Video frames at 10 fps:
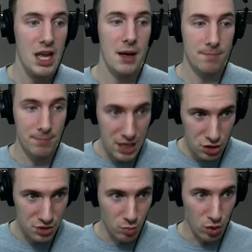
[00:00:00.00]

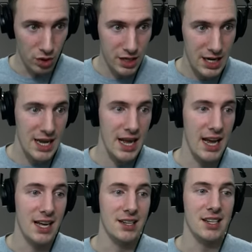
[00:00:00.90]
Magus Ward,
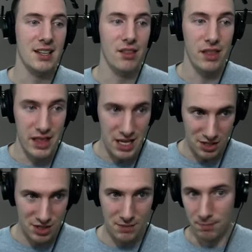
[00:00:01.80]
and
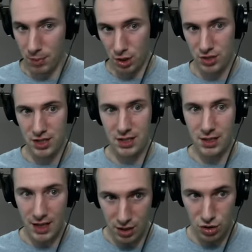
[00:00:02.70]
this Burst
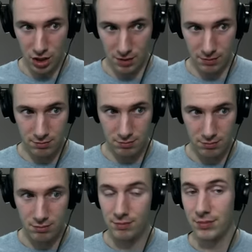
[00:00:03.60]
Engine.
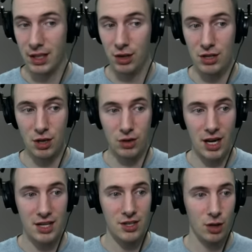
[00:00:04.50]
There you go,
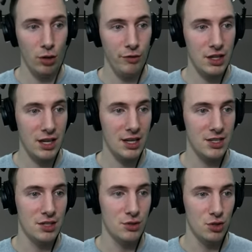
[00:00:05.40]
guys. Hopefully you guys
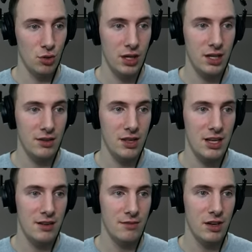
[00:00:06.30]
enjoyed
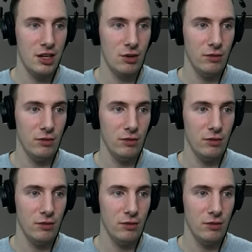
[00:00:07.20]
the video.